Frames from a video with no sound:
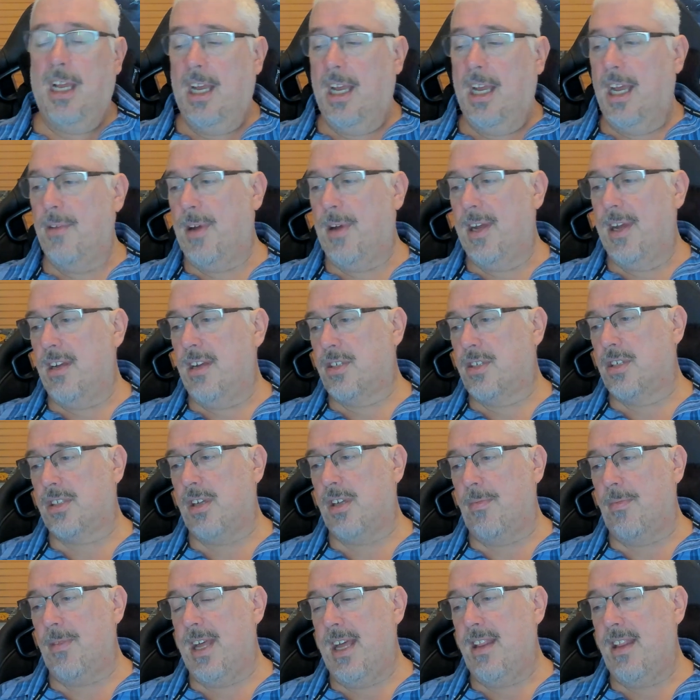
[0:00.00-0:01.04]
Anyway, I shall
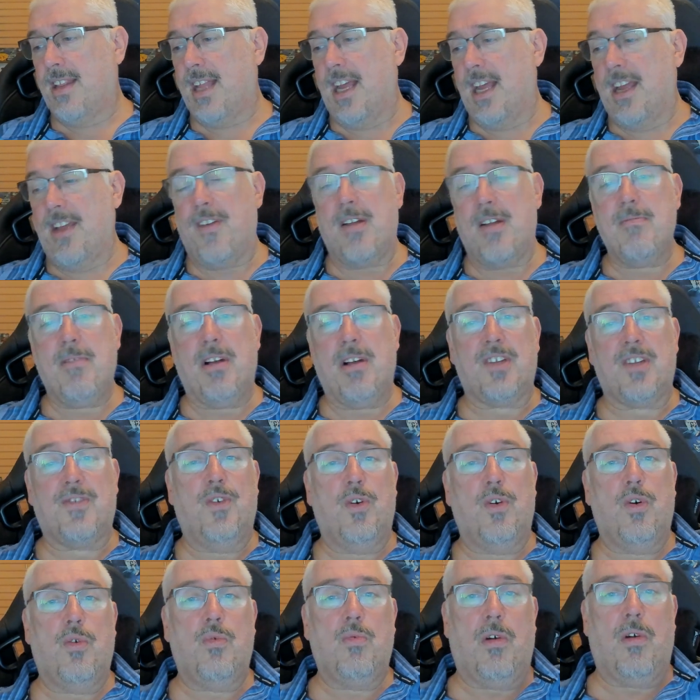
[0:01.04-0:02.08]
stop there. Thank you very much
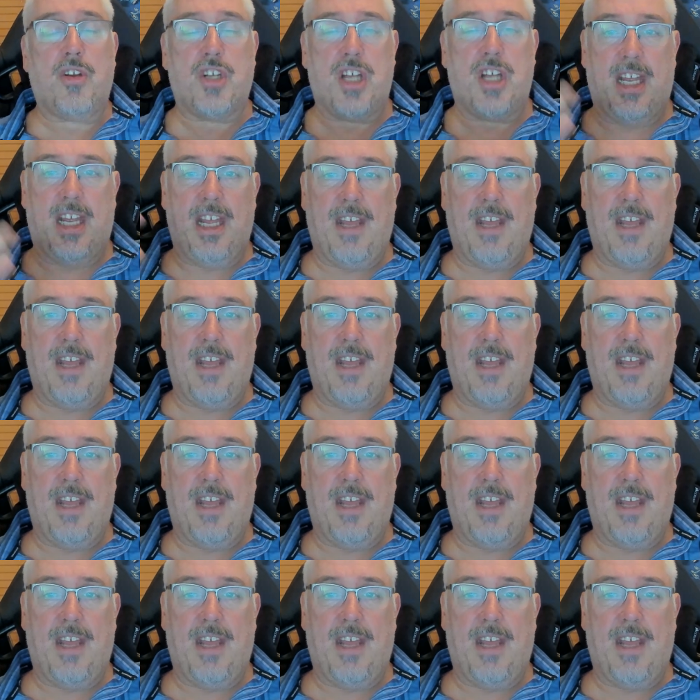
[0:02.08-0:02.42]
for watching.